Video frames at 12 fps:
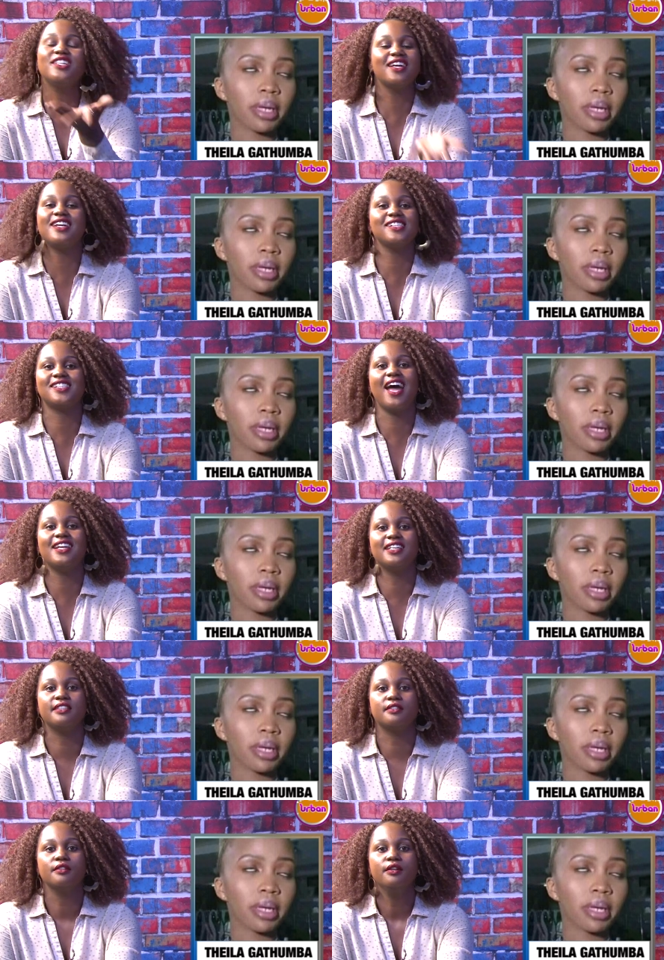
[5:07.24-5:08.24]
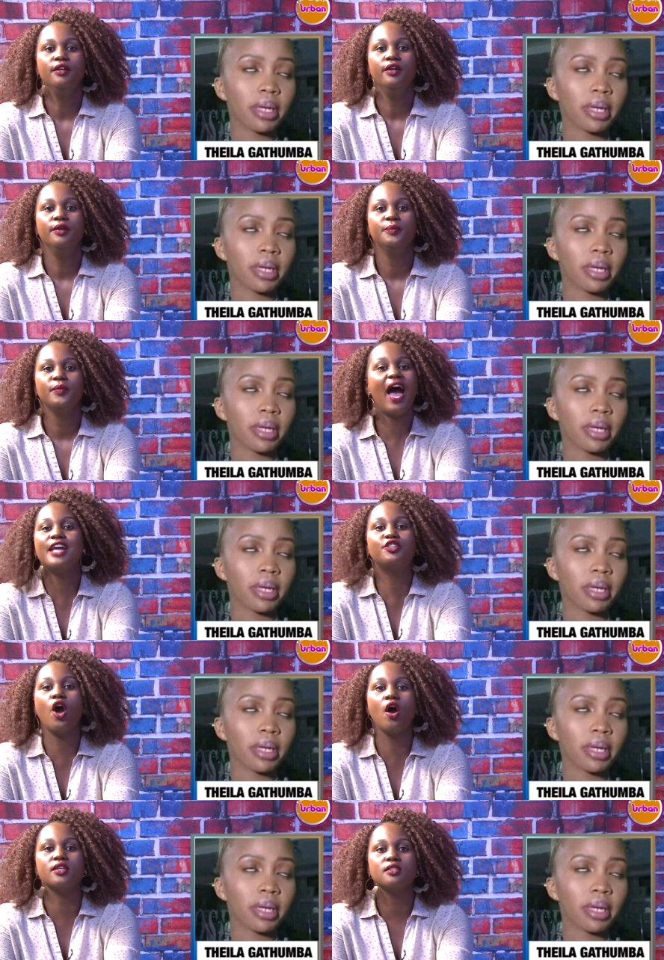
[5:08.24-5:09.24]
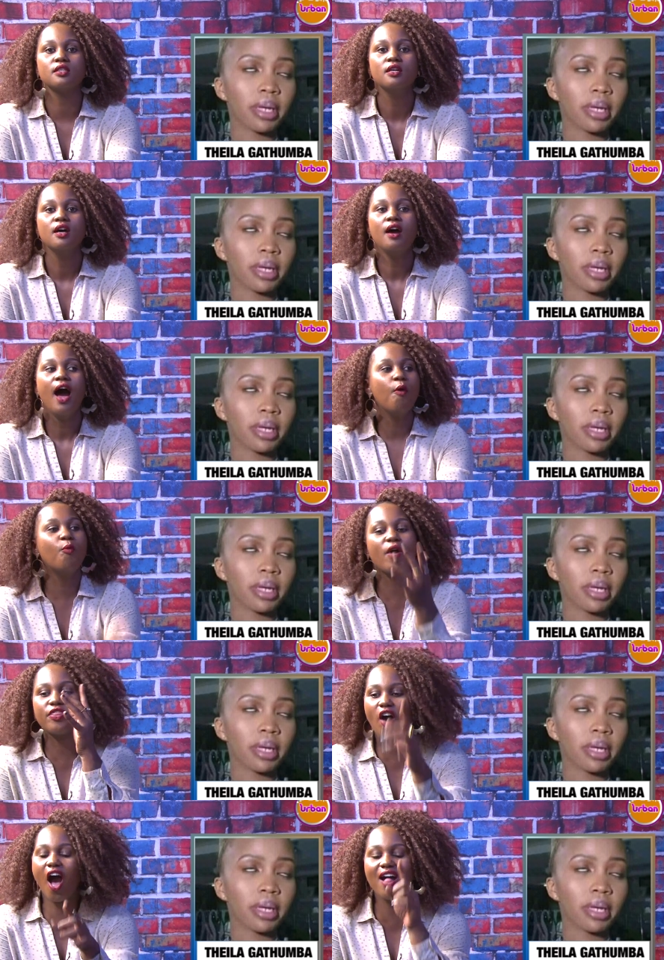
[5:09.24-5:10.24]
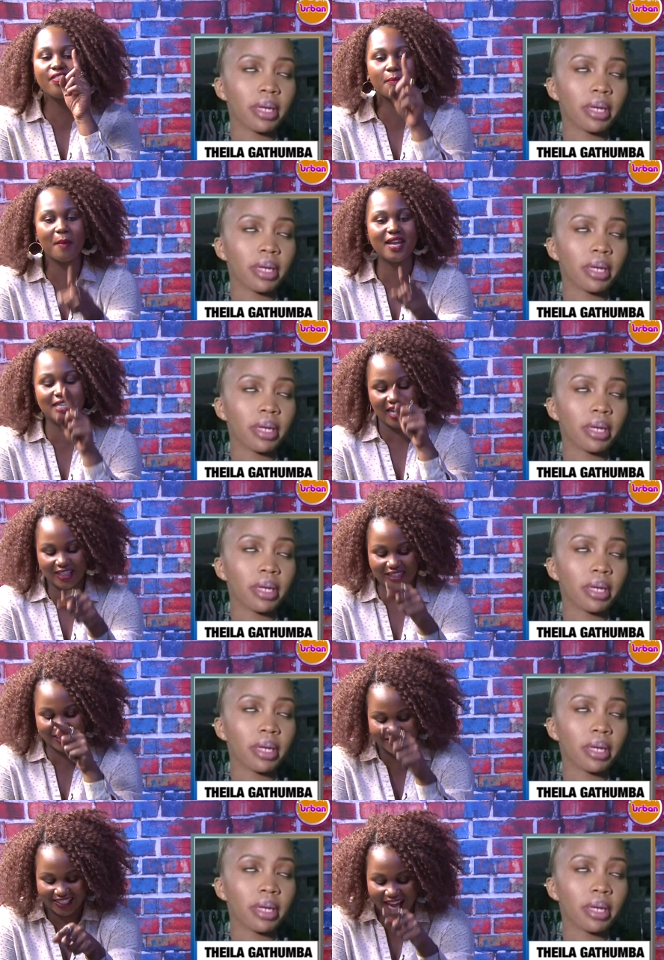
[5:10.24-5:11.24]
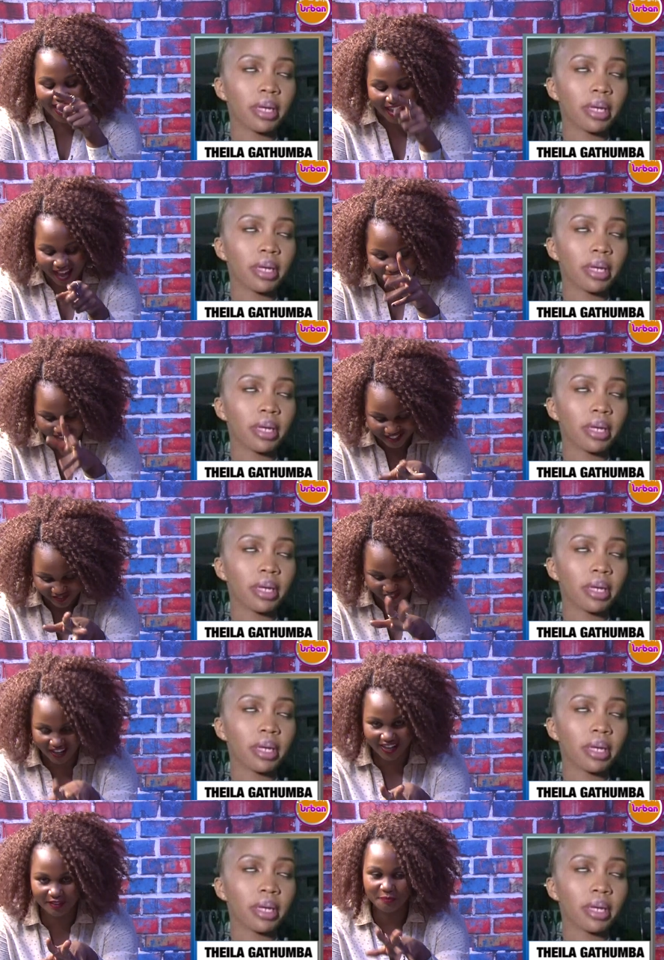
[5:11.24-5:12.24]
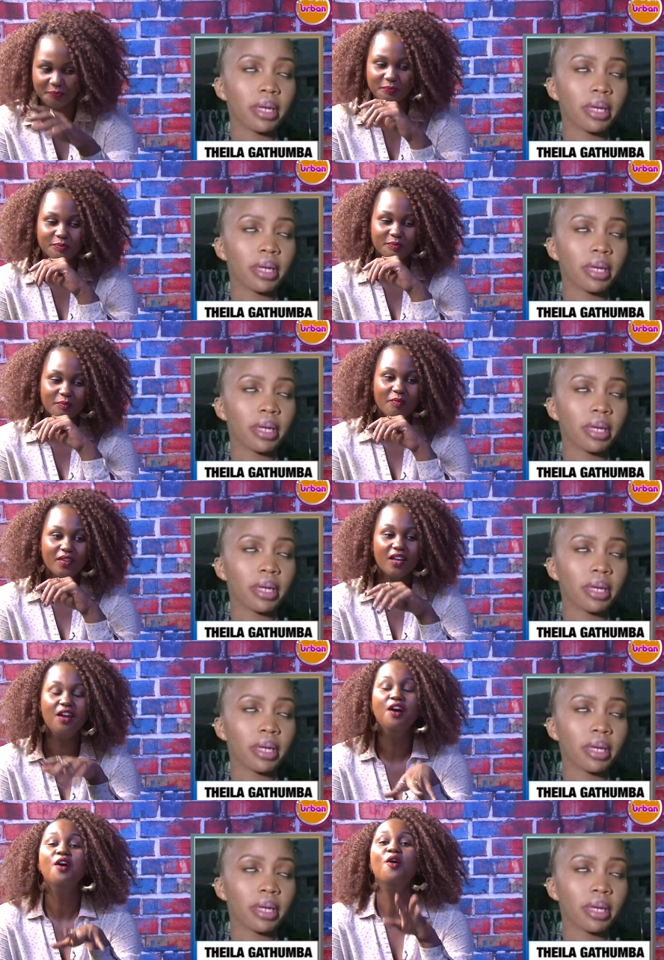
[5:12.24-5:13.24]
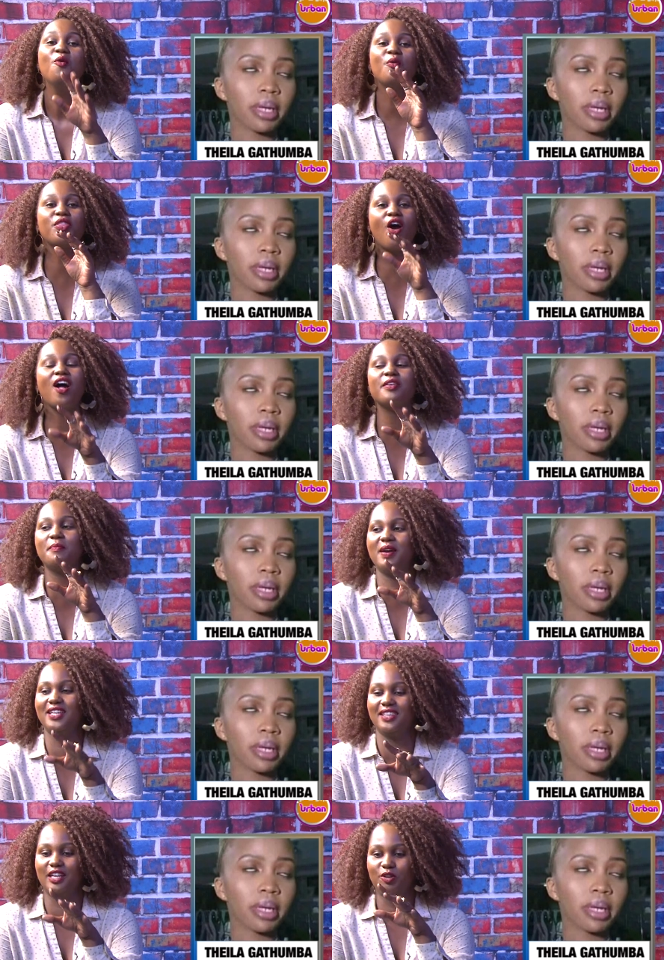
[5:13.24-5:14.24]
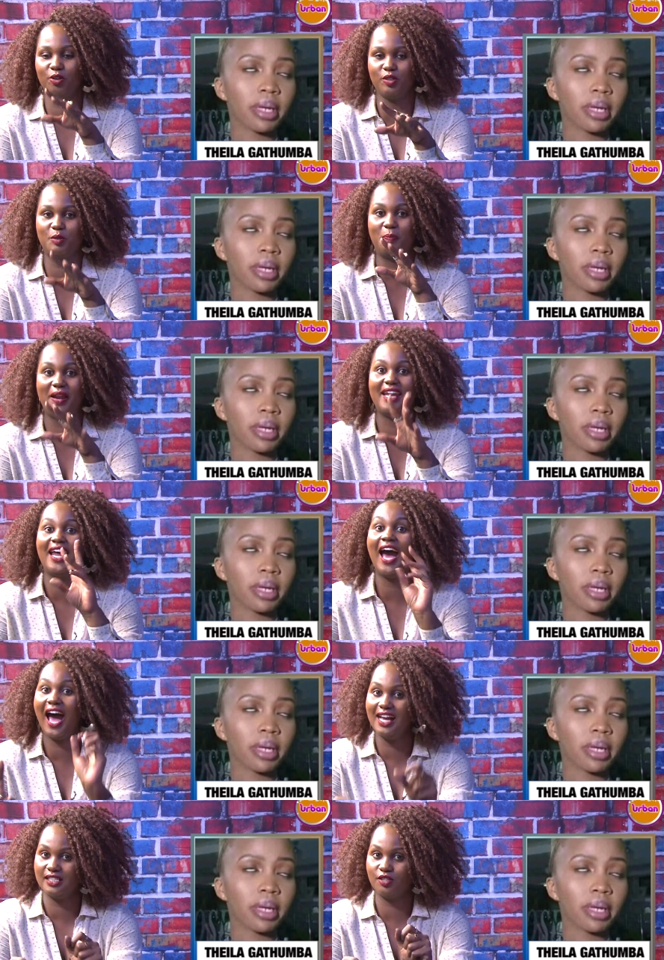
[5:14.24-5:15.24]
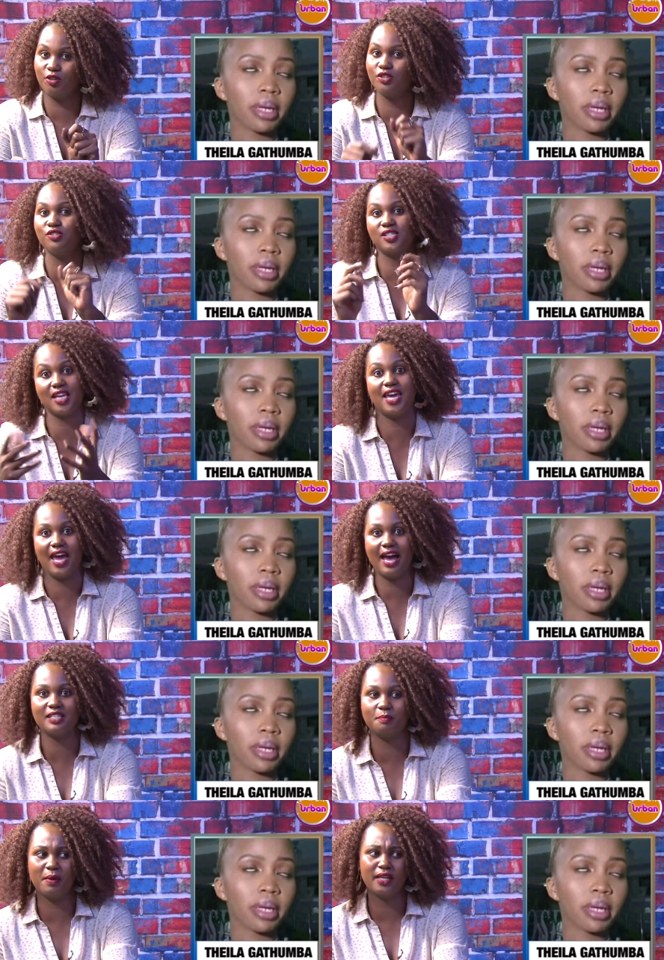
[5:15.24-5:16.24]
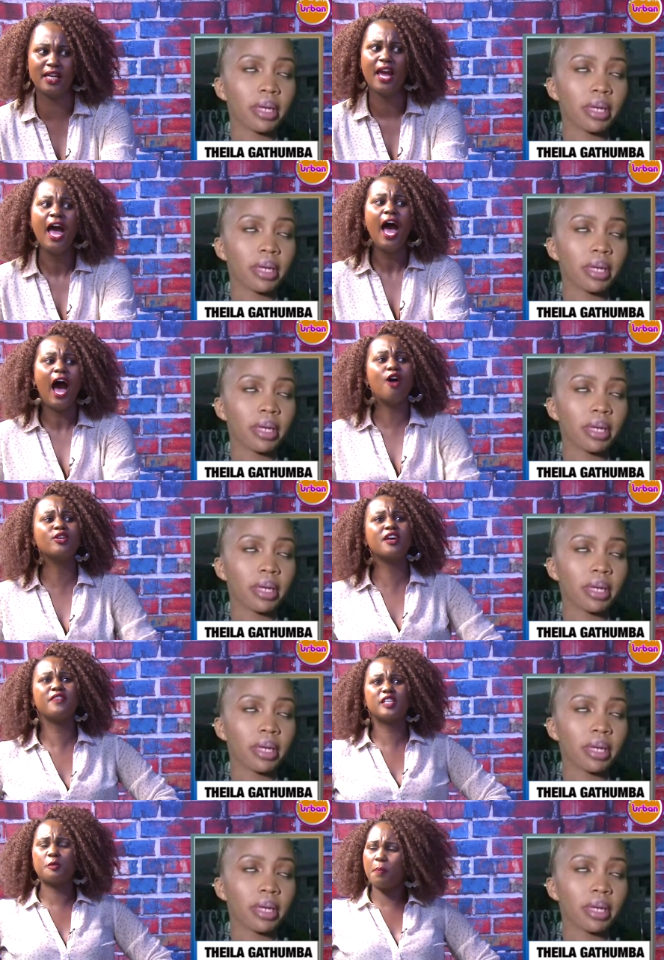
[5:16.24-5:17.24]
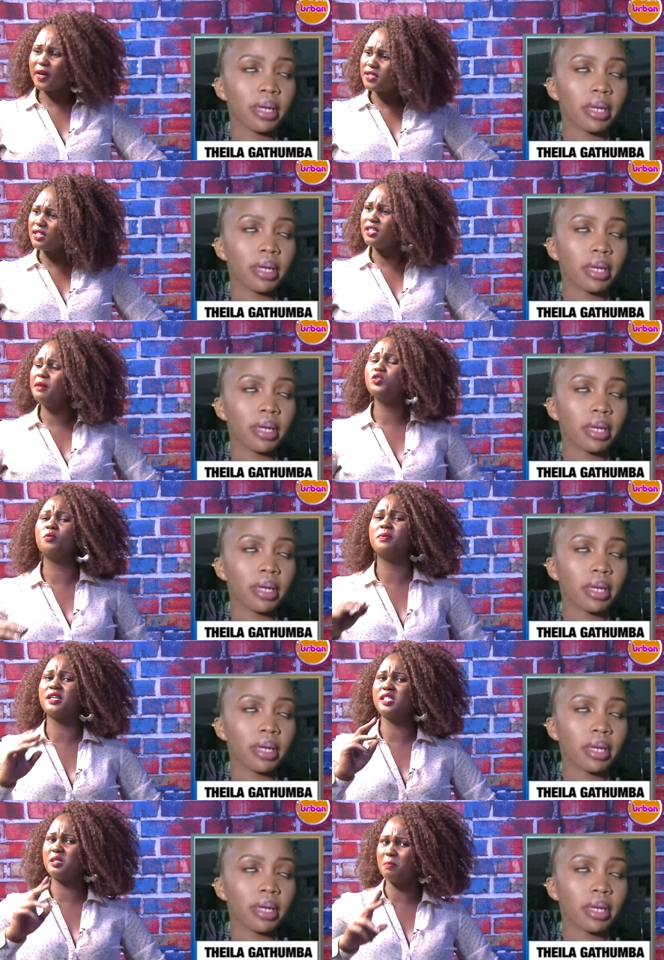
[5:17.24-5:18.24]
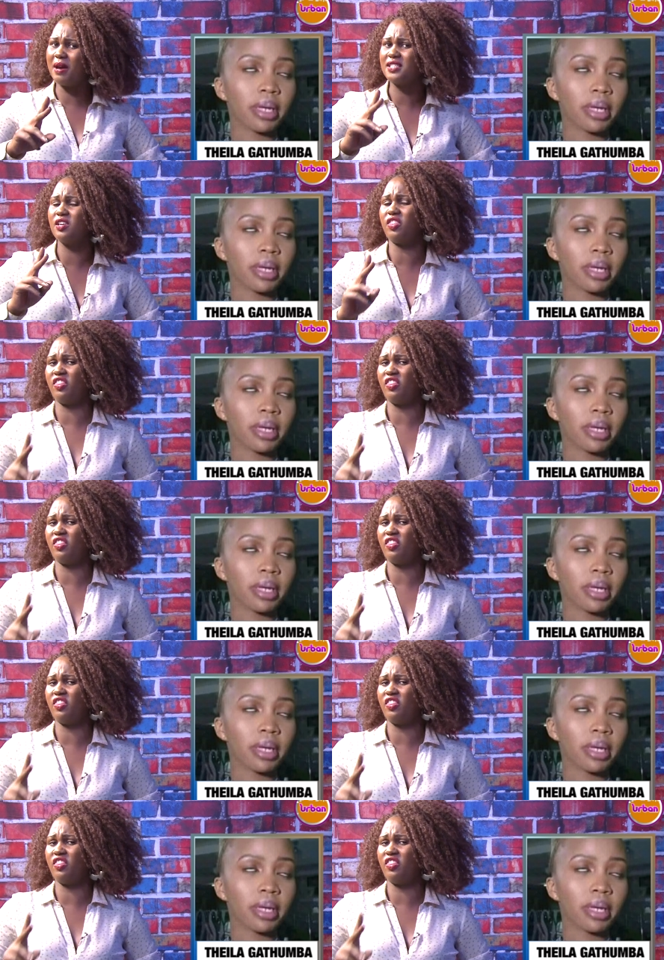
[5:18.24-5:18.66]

Speaker 1: understand it. I don't. With all the money that this guy has, right? With all the money that God's plan has, because you say he has money, I would have expected him to be a smarter